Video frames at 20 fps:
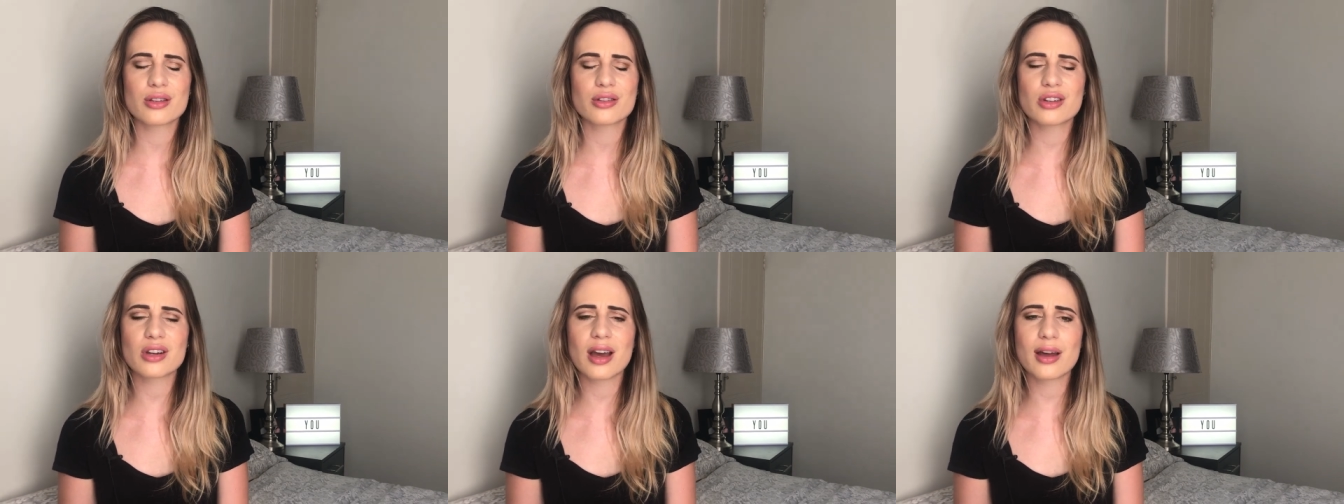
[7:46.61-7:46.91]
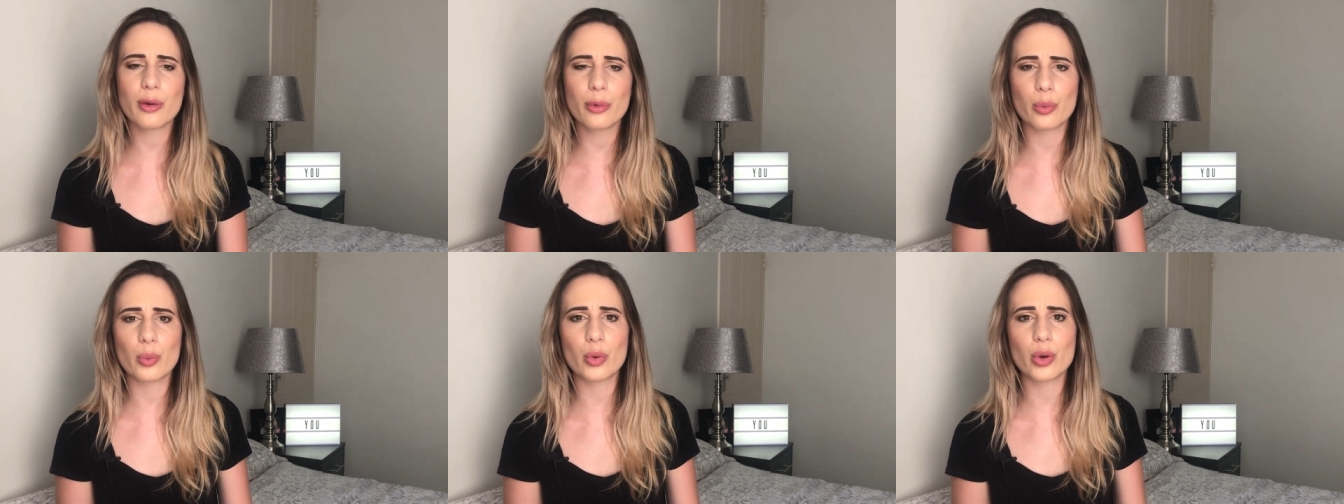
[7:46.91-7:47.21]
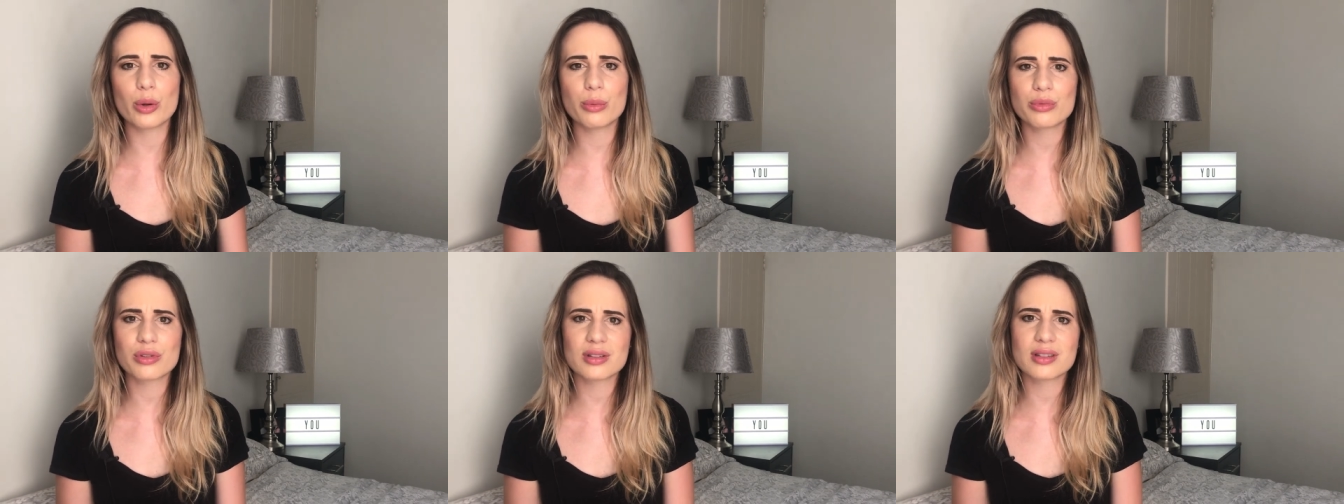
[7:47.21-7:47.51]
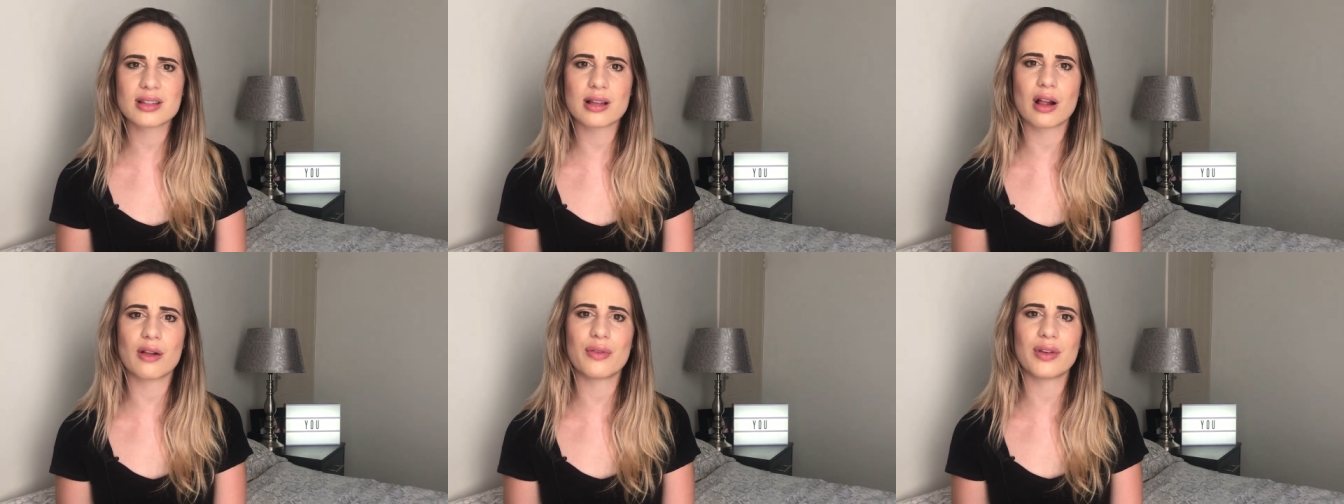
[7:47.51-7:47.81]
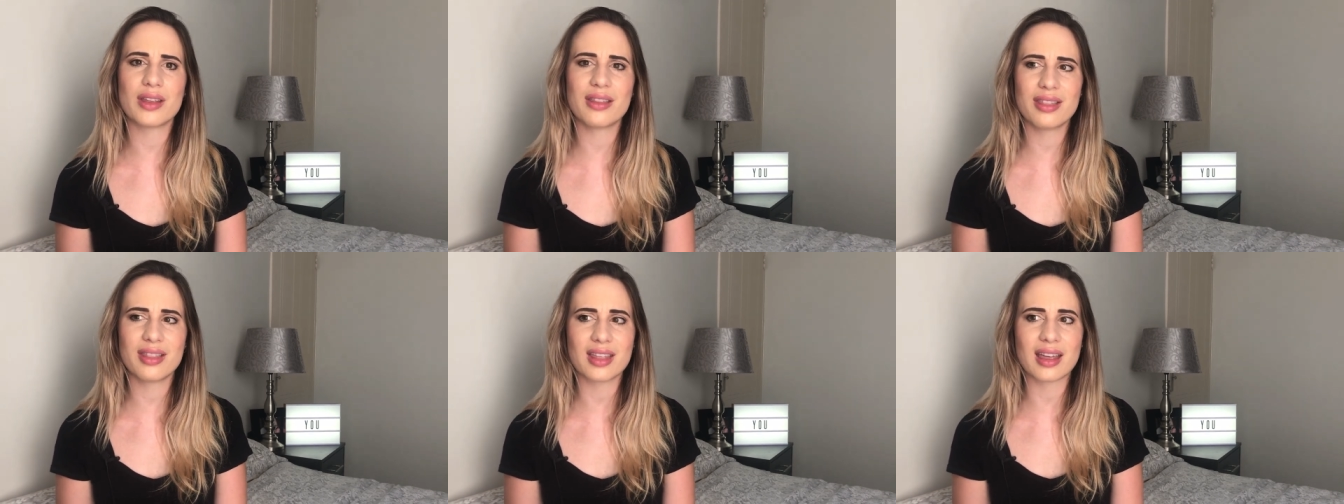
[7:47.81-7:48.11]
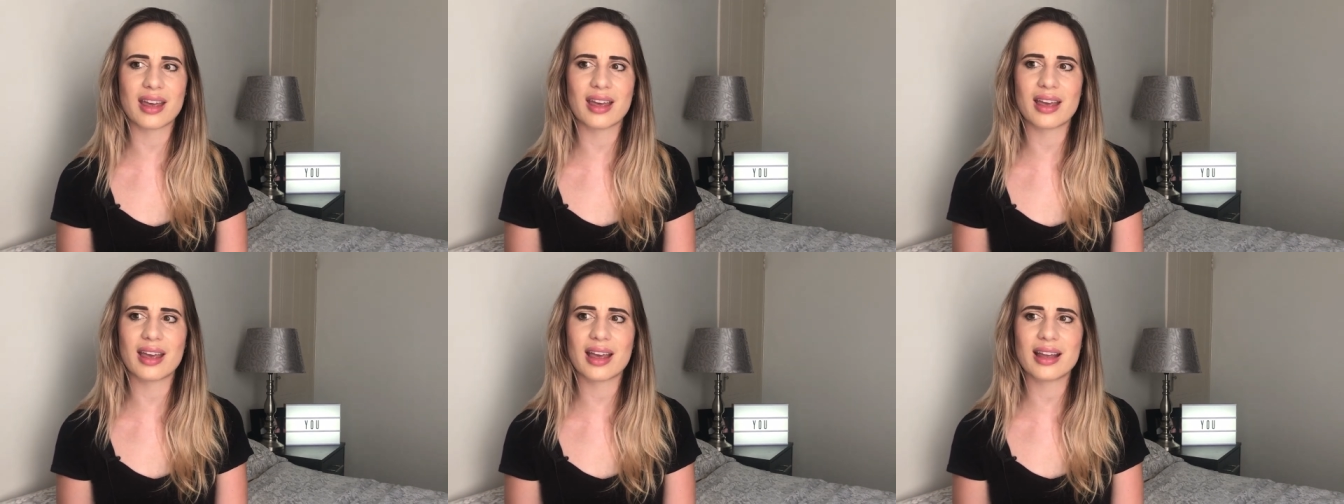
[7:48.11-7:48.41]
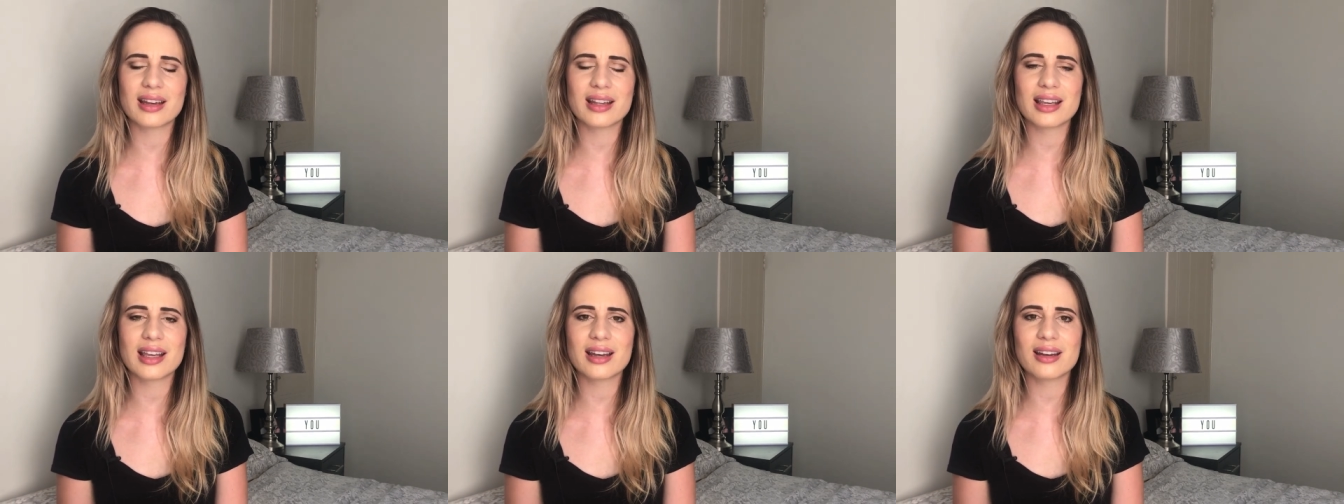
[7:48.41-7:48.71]
So she kind of wormed herself in there
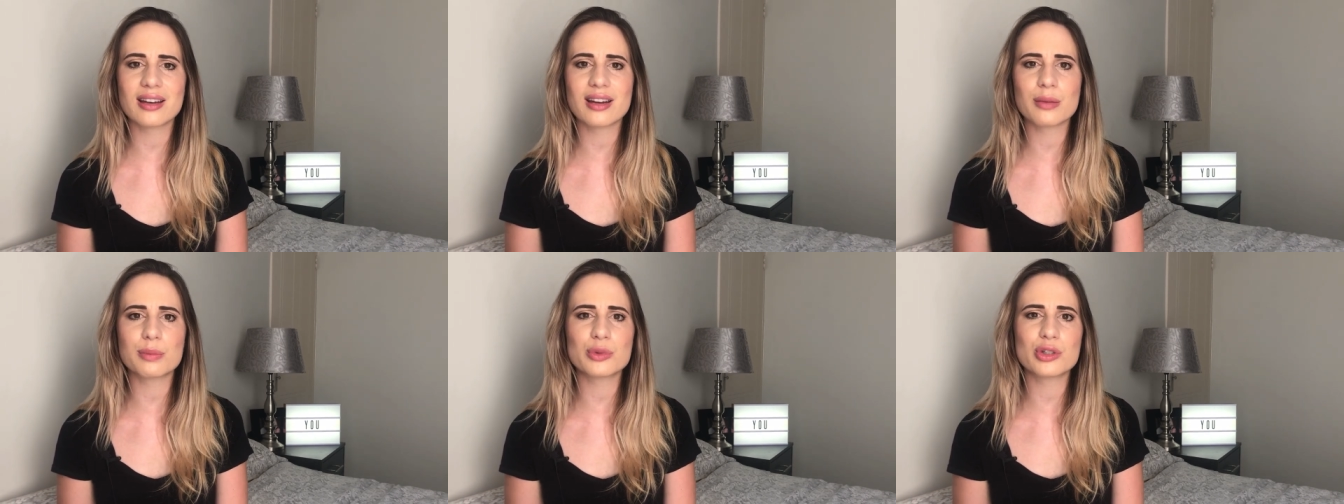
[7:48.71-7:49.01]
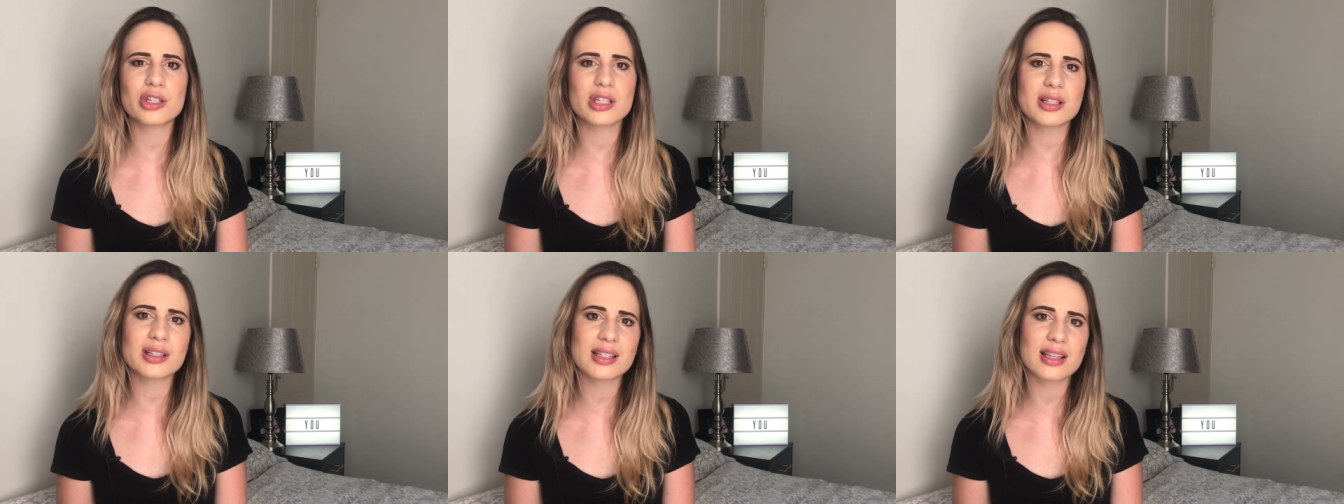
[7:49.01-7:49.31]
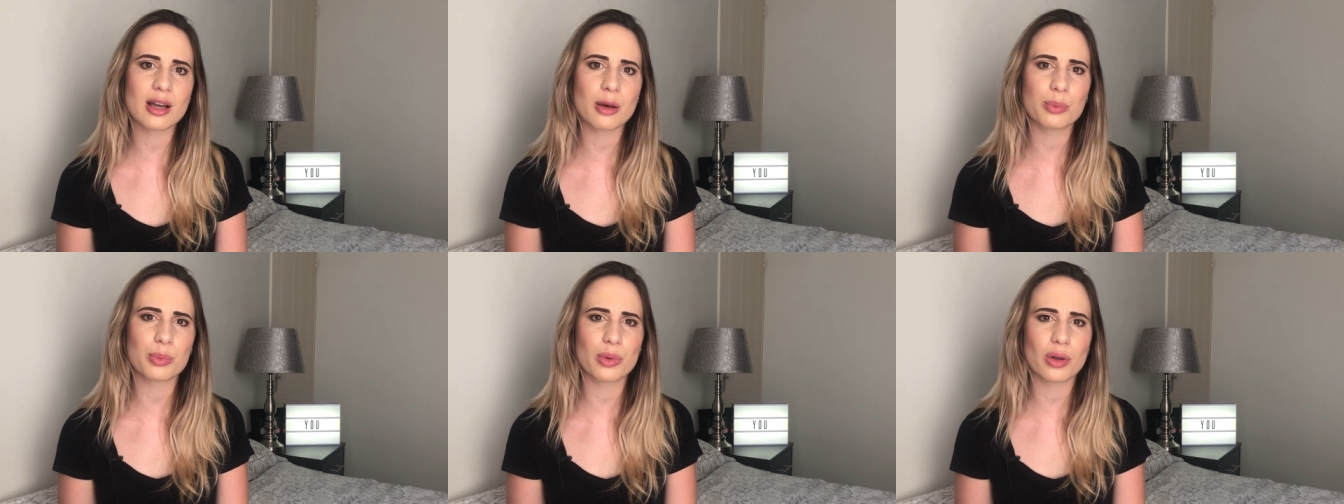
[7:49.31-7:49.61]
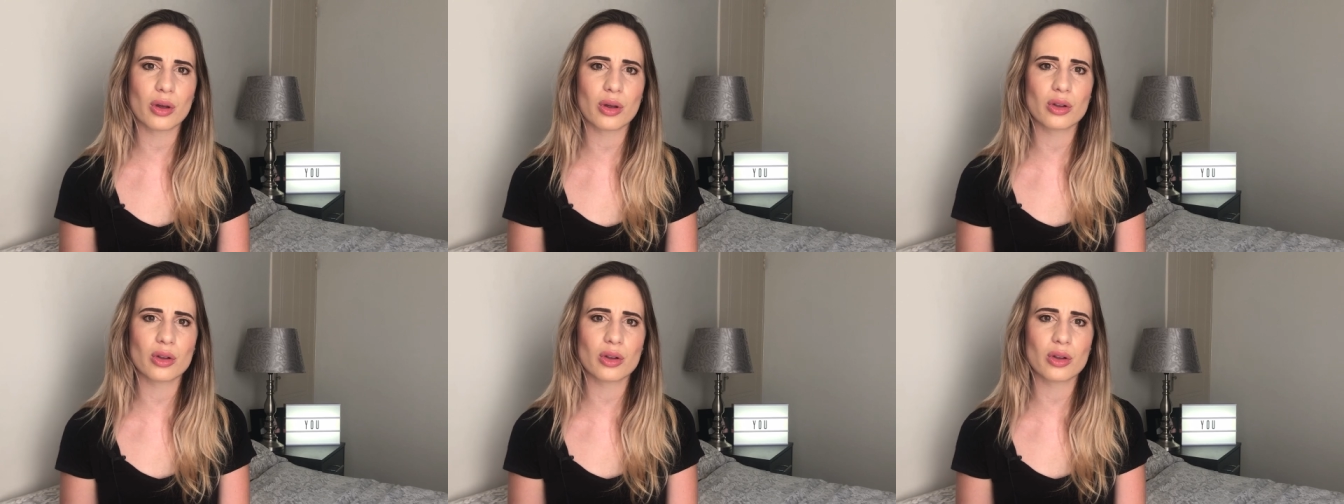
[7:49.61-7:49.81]
and he ended up cheating up the